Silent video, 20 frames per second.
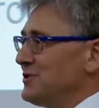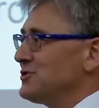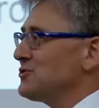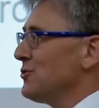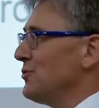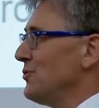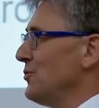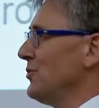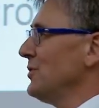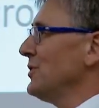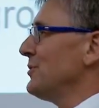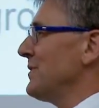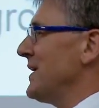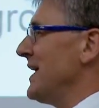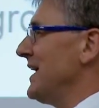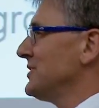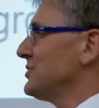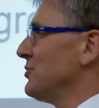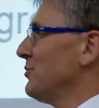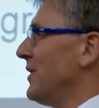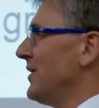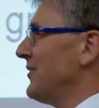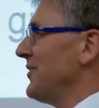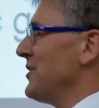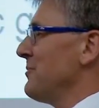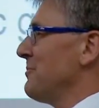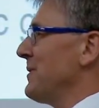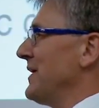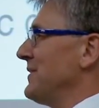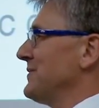was all that we had to
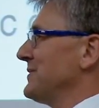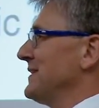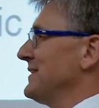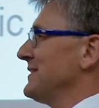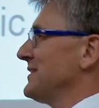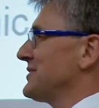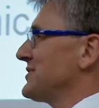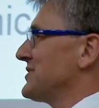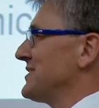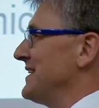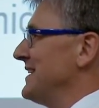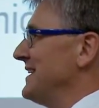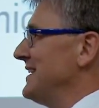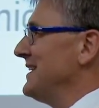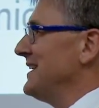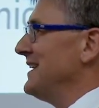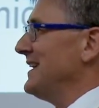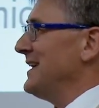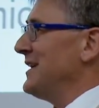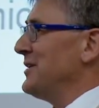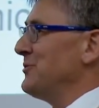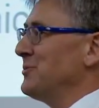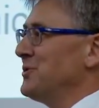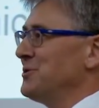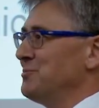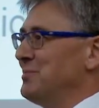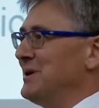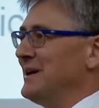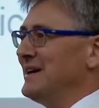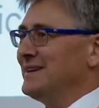worry about in the sea, it
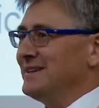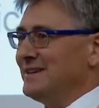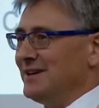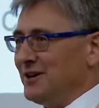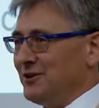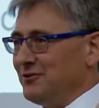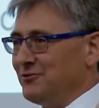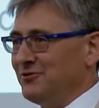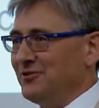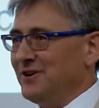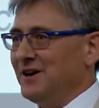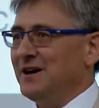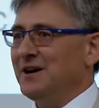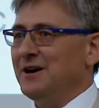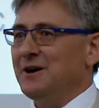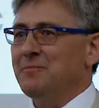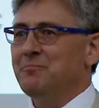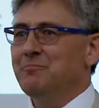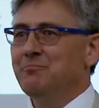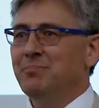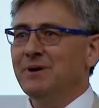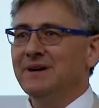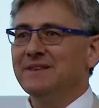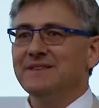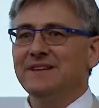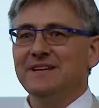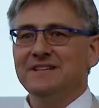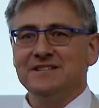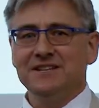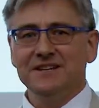would be enough.
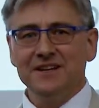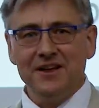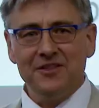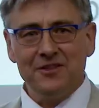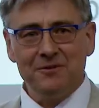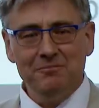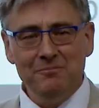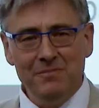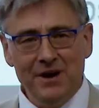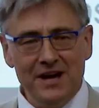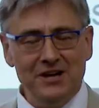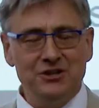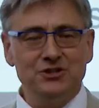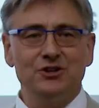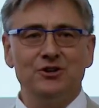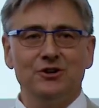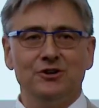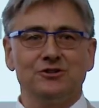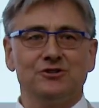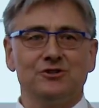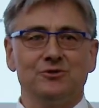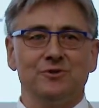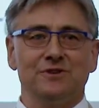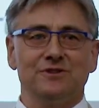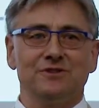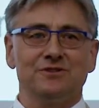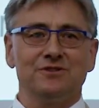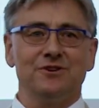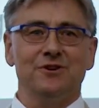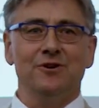But there's another major
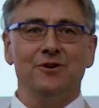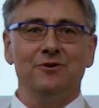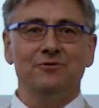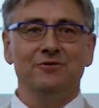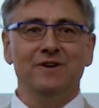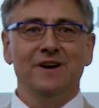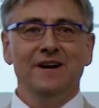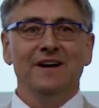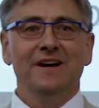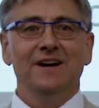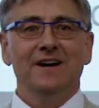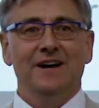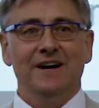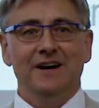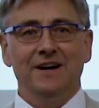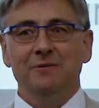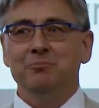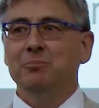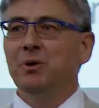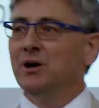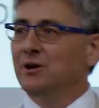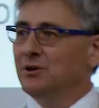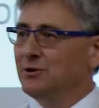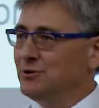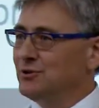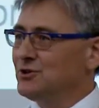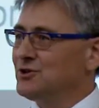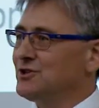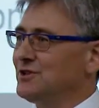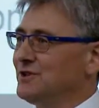consequence of
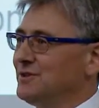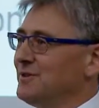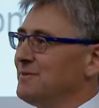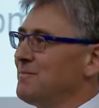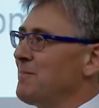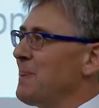pollution,